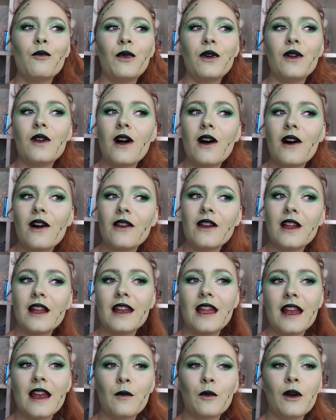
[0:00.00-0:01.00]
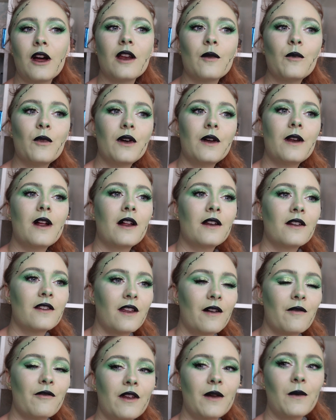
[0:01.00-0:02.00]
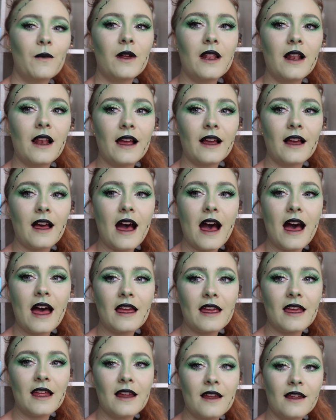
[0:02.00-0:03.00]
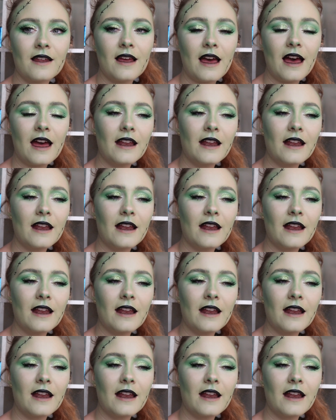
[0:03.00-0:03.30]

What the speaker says: put on, and then I'm gonna put on something with like a high